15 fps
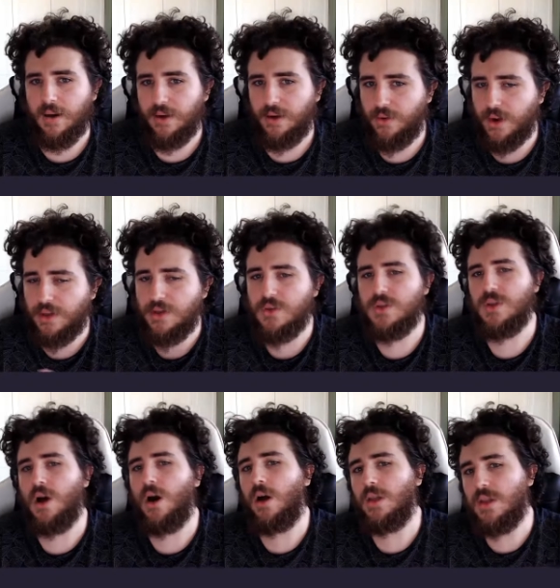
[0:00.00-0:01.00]
great news
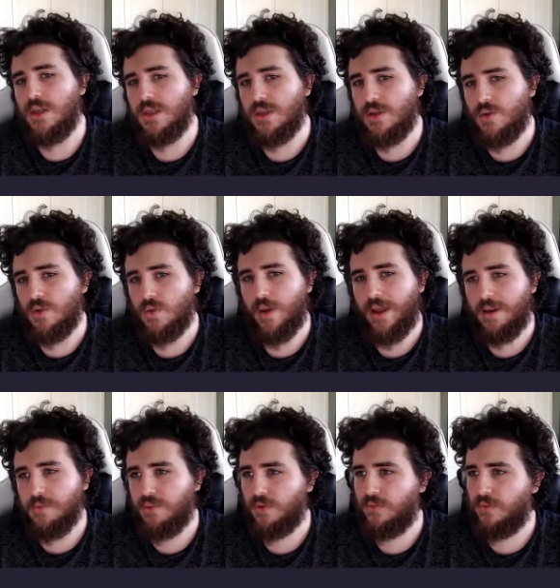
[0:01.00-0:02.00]
on this new and
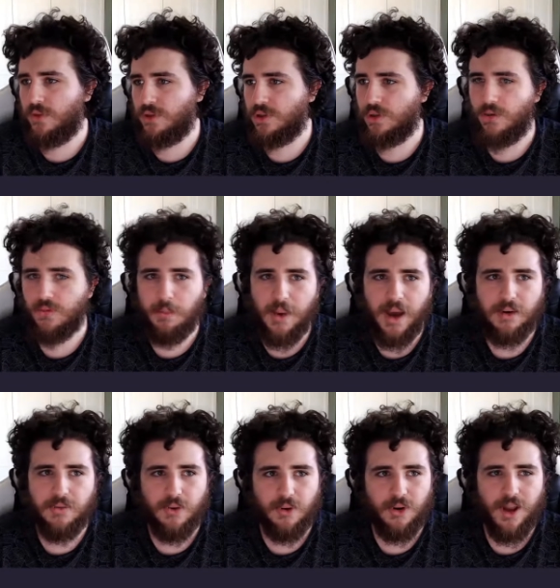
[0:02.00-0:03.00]
improved version of the
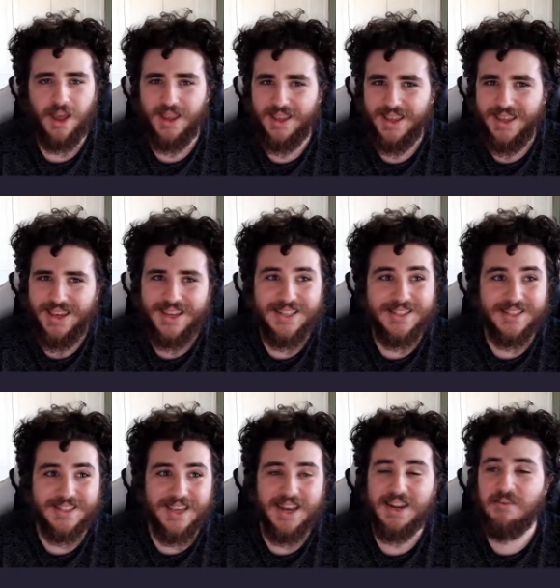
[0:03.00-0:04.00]
PinePhone. It's
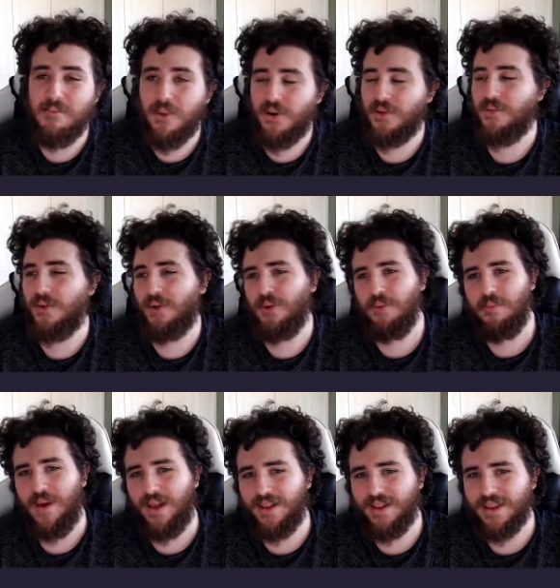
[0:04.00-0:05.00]
getting more and more
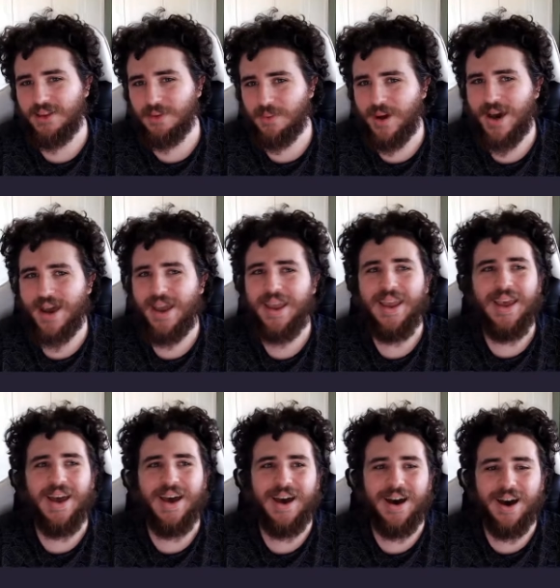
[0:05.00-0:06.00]
compelling to buy.
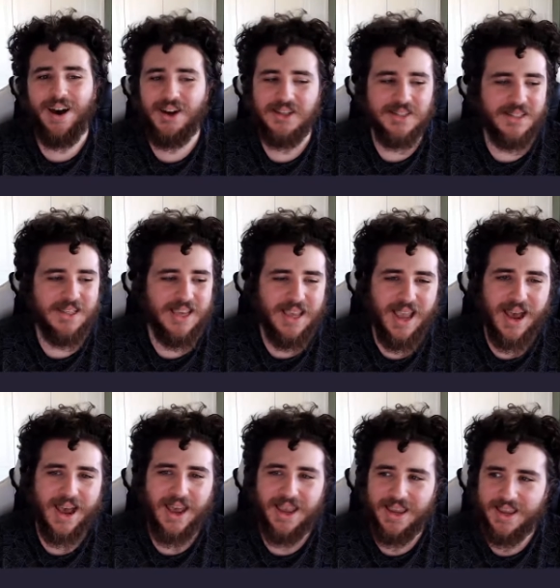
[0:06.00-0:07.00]
Honestly,
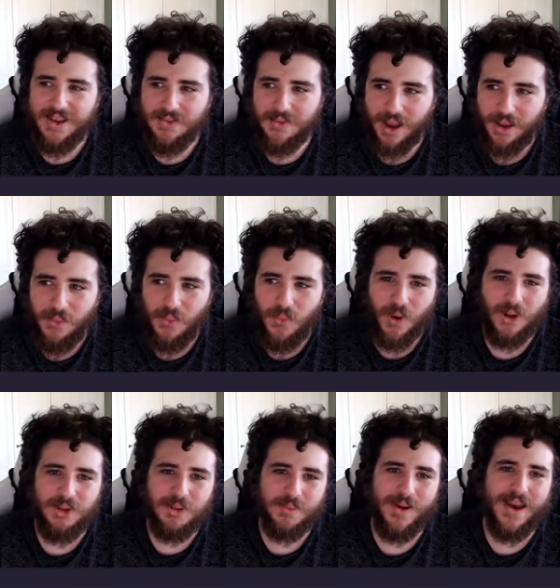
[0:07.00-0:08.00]
I
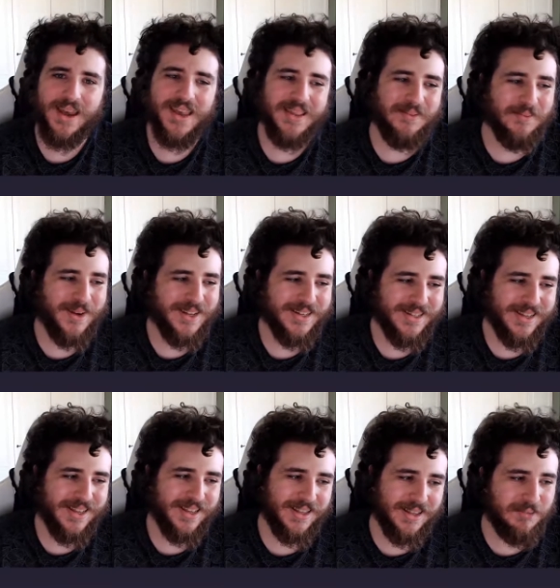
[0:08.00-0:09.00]
want to buy it, but
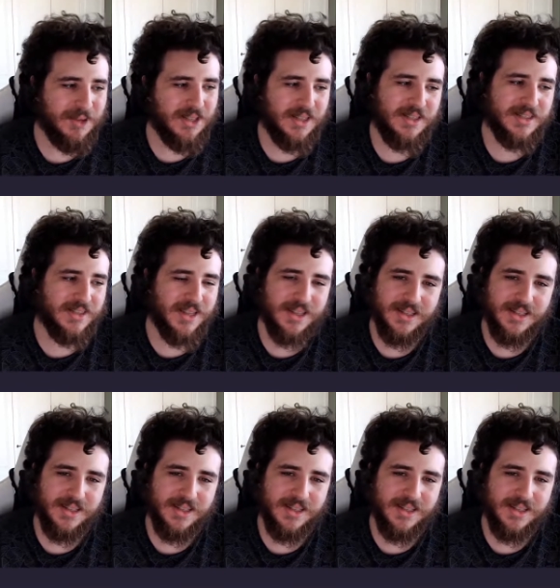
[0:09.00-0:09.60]
I mean, it's